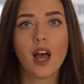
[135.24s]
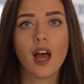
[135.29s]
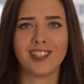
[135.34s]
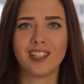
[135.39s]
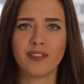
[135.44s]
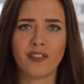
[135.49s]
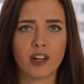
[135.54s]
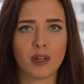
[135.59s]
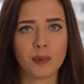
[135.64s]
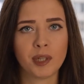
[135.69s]
In
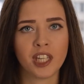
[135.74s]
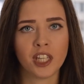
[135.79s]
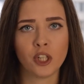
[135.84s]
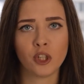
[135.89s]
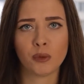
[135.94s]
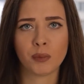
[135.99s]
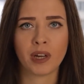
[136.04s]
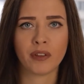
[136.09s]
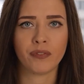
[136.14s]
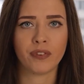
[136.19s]
the very beginning
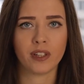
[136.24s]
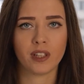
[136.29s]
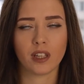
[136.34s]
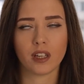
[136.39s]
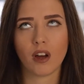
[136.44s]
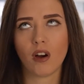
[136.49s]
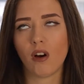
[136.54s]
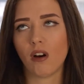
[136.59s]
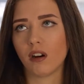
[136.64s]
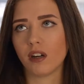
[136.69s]
you might feel
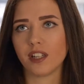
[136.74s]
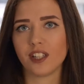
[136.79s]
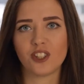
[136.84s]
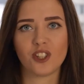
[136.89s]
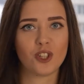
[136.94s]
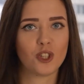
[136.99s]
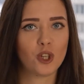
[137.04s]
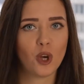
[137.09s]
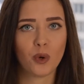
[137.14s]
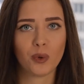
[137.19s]
oh, it's
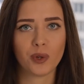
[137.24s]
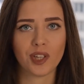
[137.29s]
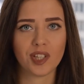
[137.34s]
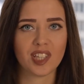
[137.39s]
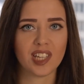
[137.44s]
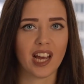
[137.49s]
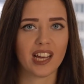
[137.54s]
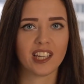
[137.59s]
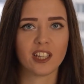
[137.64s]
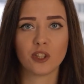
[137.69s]
so
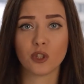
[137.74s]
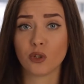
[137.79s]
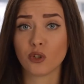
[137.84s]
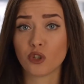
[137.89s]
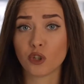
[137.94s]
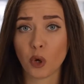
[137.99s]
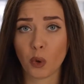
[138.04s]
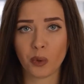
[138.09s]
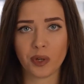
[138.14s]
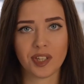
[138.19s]
easy, I can do it
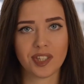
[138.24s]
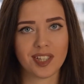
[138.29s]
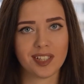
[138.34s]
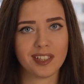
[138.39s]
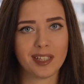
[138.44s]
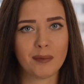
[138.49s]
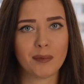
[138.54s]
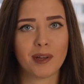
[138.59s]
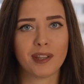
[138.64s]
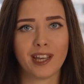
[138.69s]
so
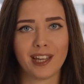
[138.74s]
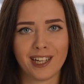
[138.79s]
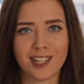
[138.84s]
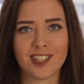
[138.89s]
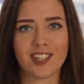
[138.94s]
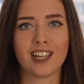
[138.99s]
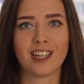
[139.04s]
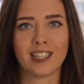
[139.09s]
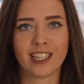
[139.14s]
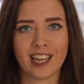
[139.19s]
easily, but then it's
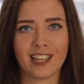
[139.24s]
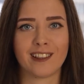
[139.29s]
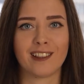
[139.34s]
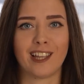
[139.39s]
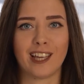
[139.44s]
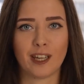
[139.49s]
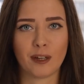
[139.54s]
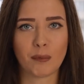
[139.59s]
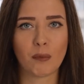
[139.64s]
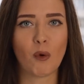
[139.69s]
gonna get
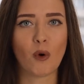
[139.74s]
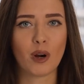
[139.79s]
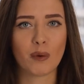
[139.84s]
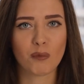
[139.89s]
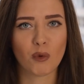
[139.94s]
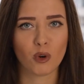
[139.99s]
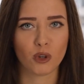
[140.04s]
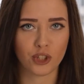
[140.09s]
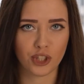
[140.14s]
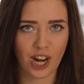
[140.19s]
more
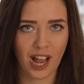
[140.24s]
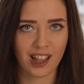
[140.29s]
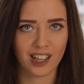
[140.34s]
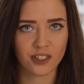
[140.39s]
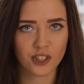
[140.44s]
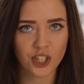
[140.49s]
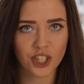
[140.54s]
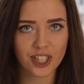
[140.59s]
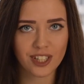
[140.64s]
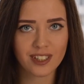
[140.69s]
and more
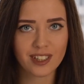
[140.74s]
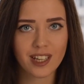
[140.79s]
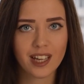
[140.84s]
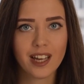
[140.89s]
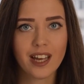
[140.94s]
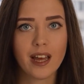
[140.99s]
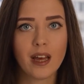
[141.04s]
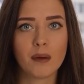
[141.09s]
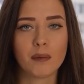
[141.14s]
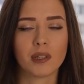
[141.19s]
challenging,
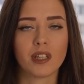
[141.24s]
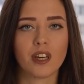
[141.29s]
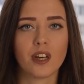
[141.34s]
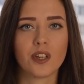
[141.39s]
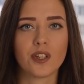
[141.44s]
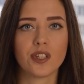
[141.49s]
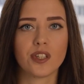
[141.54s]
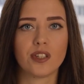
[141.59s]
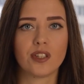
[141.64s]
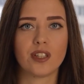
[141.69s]

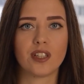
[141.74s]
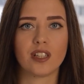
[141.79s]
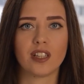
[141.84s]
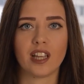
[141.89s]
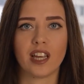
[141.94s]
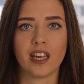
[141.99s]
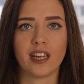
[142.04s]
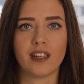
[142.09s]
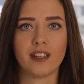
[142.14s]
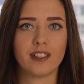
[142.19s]
because
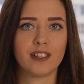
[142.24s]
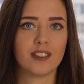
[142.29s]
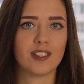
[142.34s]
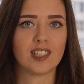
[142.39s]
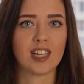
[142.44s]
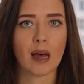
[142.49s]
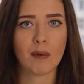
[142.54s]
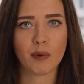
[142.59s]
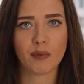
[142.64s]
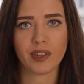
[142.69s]

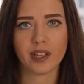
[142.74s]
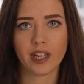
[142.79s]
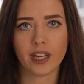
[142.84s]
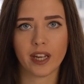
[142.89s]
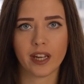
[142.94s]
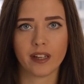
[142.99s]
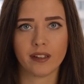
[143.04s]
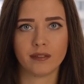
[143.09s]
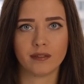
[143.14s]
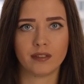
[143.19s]
some of
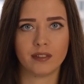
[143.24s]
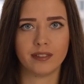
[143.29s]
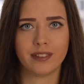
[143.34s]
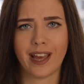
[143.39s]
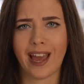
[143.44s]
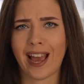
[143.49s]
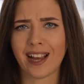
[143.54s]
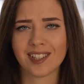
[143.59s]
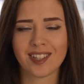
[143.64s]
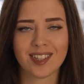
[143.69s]
the
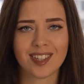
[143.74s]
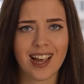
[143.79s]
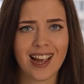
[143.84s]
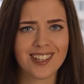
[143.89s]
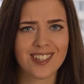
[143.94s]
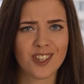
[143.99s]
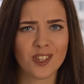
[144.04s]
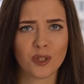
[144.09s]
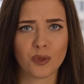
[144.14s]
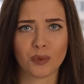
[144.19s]

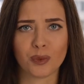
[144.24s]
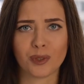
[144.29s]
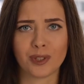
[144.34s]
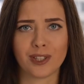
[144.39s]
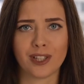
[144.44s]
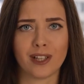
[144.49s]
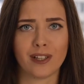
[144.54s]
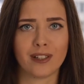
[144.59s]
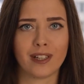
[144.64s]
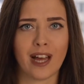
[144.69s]
exercises
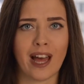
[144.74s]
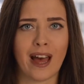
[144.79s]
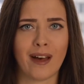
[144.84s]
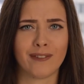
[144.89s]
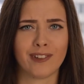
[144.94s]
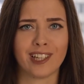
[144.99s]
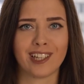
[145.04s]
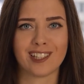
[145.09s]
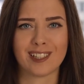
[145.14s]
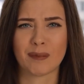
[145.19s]
will have
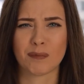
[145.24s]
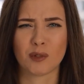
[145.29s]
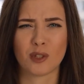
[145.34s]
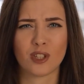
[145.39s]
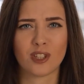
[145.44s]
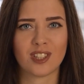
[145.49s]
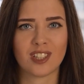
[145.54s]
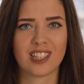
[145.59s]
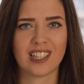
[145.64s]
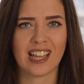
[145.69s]
some
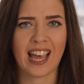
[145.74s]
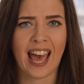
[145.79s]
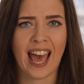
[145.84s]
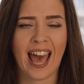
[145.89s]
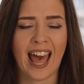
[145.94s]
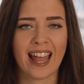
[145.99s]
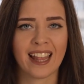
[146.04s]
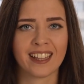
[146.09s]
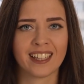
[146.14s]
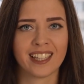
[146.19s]

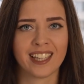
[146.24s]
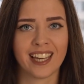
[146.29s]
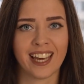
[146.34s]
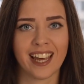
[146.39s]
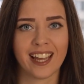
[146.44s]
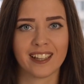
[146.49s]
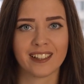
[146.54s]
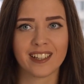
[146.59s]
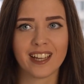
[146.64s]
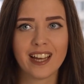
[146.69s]
slang
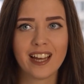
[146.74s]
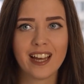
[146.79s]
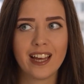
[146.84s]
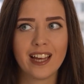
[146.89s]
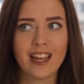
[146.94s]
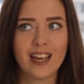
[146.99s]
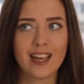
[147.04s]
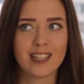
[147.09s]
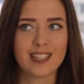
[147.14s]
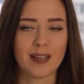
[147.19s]
and
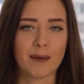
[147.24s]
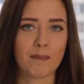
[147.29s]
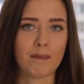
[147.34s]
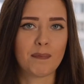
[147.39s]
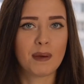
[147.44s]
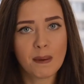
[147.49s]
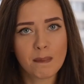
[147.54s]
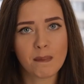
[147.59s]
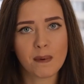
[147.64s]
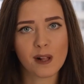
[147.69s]
some
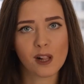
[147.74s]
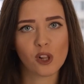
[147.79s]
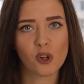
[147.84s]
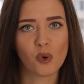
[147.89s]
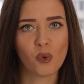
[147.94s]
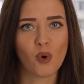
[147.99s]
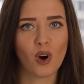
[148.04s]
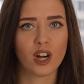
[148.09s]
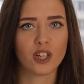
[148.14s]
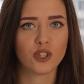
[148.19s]
people
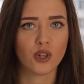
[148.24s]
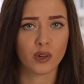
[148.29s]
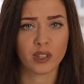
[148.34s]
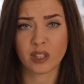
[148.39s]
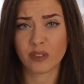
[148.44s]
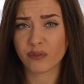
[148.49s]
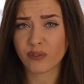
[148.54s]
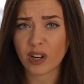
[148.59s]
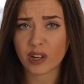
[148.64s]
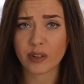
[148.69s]
who are
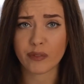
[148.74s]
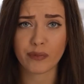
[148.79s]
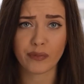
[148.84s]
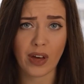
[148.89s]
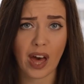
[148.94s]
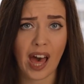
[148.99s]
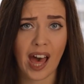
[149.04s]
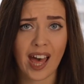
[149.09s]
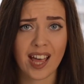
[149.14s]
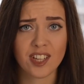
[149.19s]
talking very
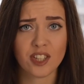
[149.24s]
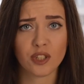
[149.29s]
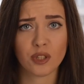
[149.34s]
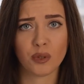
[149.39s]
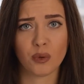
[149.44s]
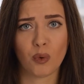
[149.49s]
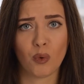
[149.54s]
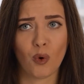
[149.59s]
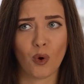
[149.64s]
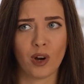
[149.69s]

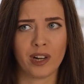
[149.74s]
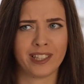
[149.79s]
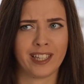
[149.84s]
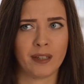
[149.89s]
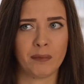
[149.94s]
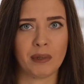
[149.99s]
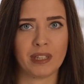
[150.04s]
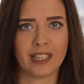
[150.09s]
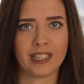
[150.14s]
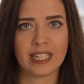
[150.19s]
fast, or it
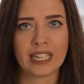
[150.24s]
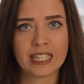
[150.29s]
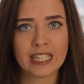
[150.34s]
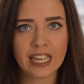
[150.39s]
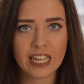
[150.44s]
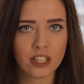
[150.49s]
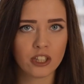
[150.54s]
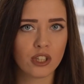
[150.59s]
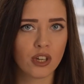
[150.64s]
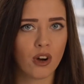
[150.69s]
can be a
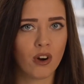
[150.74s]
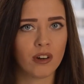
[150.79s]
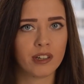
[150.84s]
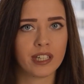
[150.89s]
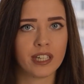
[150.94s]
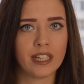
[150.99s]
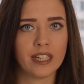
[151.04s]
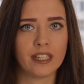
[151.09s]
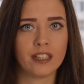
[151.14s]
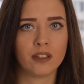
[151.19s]
kid
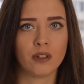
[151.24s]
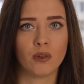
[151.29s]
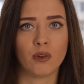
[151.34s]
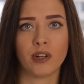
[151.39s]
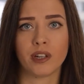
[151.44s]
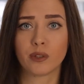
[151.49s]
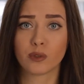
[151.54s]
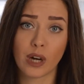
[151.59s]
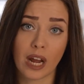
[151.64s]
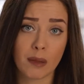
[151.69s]
talking
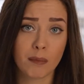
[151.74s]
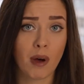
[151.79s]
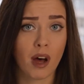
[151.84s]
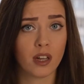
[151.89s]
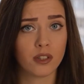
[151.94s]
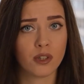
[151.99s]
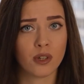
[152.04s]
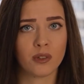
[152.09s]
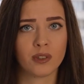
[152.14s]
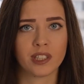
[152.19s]
or a
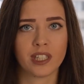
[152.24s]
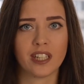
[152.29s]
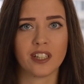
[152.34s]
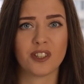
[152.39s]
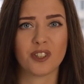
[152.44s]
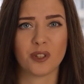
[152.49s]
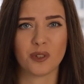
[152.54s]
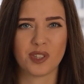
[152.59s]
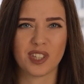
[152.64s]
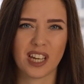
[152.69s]
grandma talking,
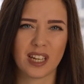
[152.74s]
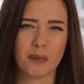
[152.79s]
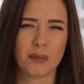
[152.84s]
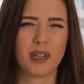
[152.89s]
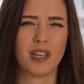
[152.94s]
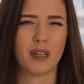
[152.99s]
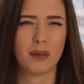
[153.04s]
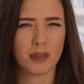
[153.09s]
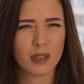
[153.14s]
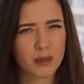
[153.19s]
so it's going to
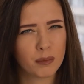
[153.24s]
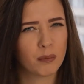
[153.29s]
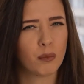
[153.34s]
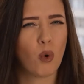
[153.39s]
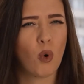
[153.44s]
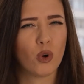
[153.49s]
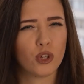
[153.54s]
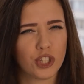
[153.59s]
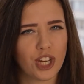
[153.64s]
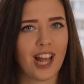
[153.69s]
be
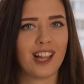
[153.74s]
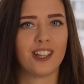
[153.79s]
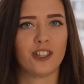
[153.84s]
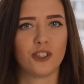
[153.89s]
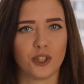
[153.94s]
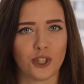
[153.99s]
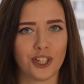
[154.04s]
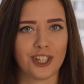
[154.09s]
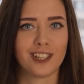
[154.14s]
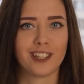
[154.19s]
more
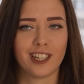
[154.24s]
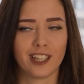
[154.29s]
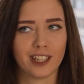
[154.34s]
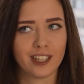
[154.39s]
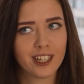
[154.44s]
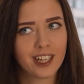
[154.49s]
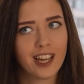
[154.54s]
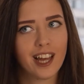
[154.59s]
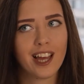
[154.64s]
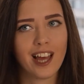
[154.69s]
challenging
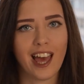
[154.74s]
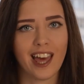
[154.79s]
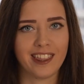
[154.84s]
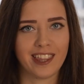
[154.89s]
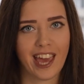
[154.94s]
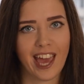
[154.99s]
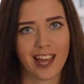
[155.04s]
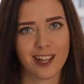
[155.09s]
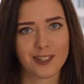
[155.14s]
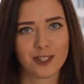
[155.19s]
at the
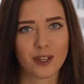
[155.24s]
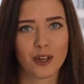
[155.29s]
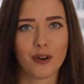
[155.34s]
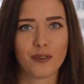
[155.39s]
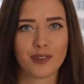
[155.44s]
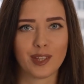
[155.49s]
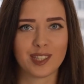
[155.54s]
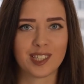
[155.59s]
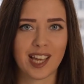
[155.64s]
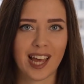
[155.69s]
end
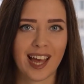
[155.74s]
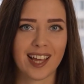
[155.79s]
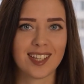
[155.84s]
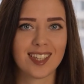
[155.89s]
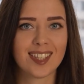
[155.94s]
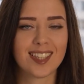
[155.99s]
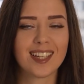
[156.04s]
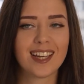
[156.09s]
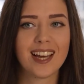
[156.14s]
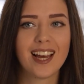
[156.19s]
of the
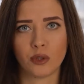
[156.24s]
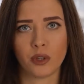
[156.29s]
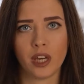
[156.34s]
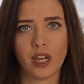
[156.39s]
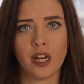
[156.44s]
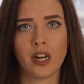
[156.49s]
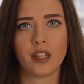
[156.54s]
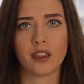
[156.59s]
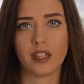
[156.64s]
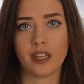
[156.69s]
test to
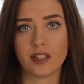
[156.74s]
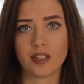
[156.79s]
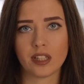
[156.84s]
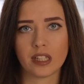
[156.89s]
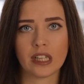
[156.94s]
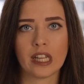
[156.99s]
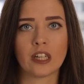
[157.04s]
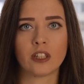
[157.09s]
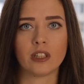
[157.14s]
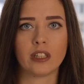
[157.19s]
hear things
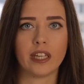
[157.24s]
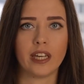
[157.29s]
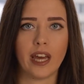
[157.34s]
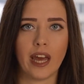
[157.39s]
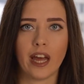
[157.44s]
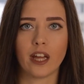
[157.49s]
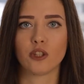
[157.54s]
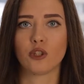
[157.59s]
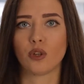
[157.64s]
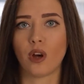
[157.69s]
clearly
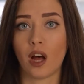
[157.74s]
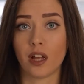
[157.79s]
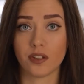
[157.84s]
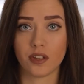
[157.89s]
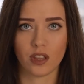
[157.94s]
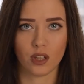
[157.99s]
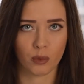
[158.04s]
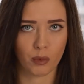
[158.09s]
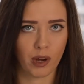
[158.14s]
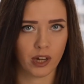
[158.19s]
and to answer
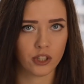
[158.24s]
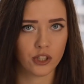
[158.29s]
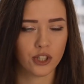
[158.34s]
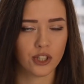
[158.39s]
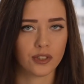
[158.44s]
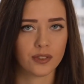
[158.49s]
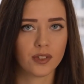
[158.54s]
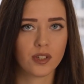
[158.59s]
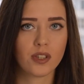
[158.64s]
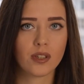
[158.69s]
the
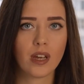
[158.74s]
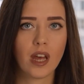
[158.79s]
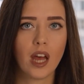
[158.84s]
questions.